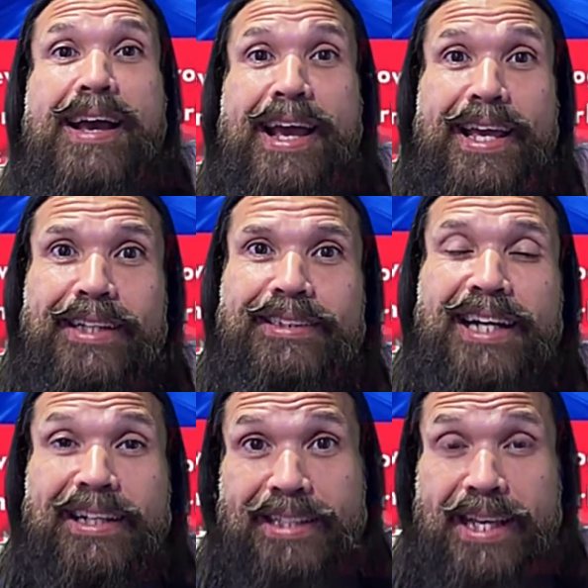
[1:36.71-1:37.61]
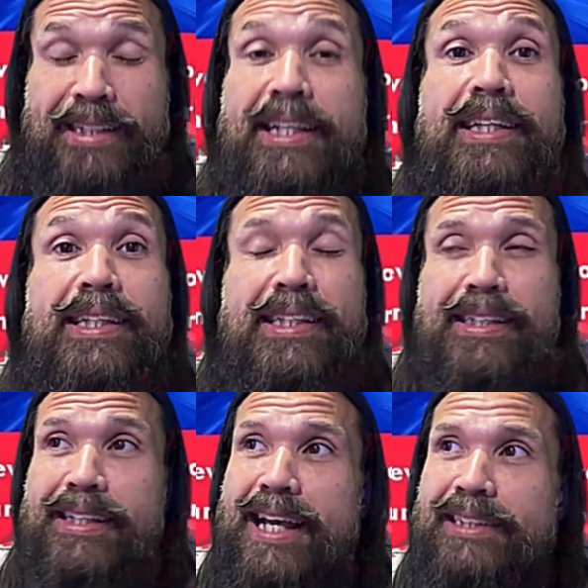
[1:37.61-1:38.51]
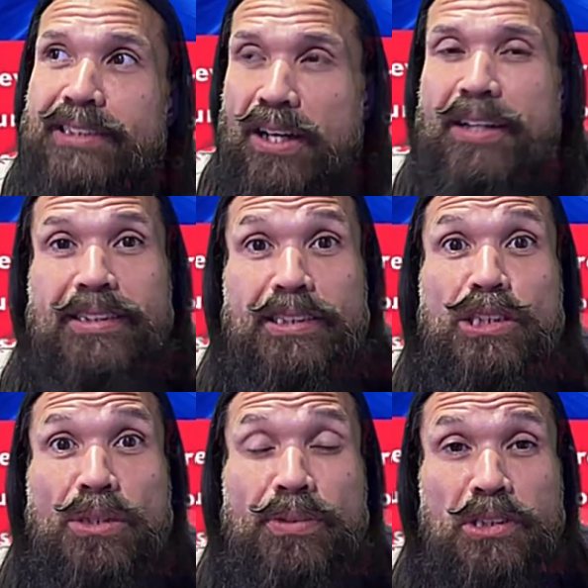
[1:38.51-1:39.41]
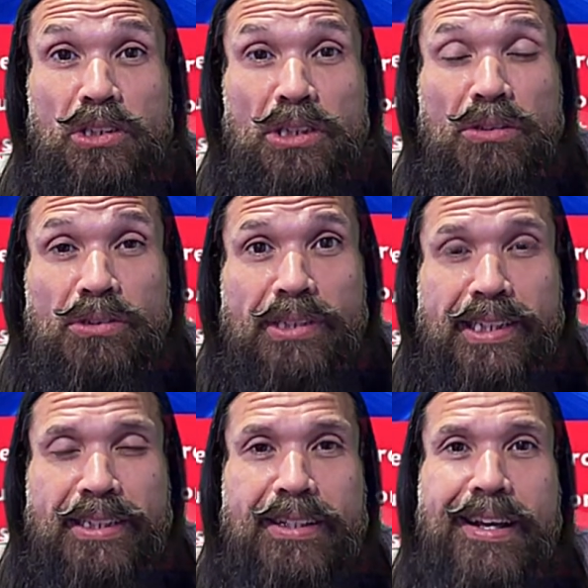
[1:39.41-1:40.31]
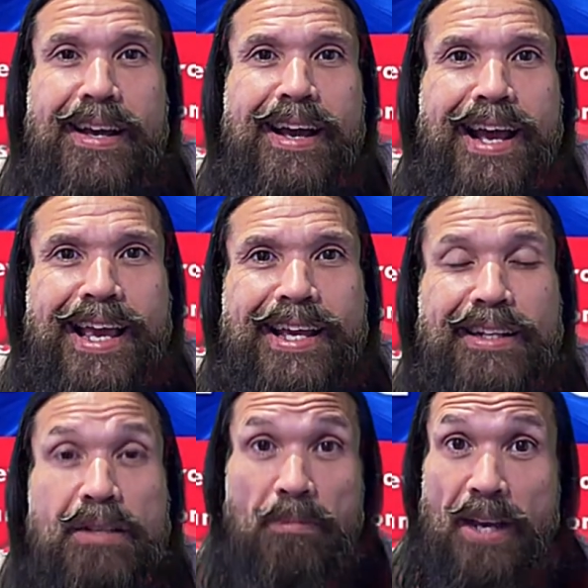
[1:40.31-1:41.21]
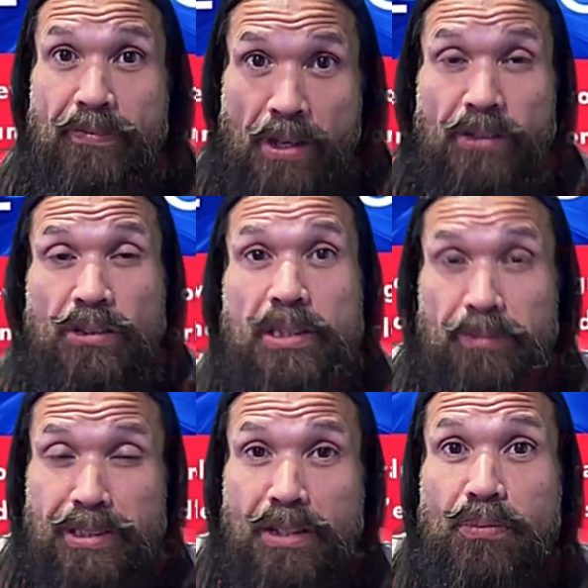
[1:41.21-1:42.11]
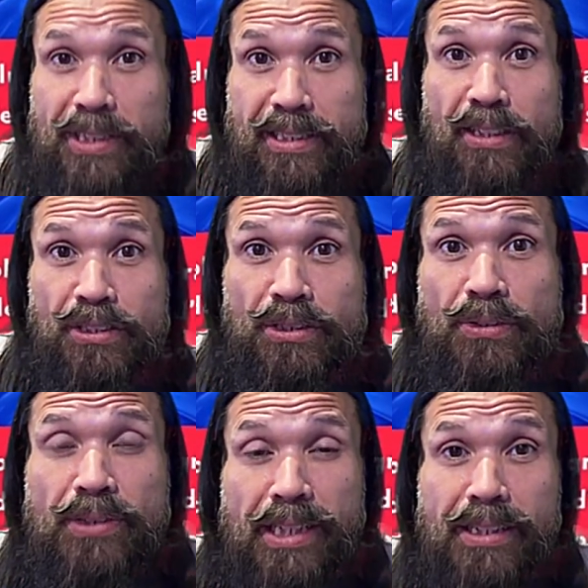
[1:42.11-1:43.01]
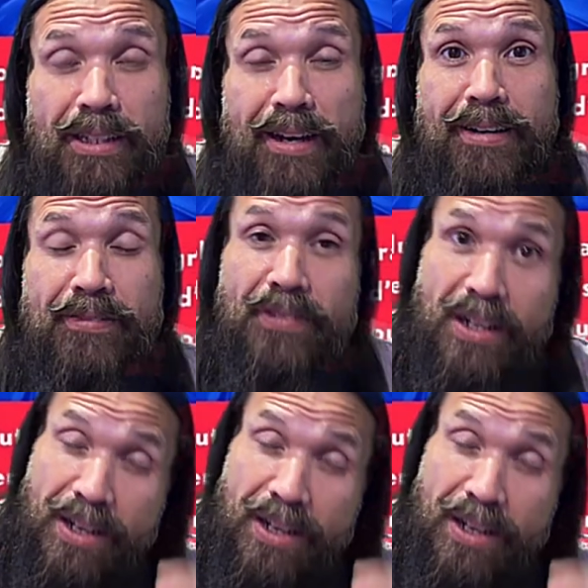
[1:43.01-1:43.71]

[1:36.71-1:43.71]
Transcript: And again, he had taught this to his children, and my father himself was a student of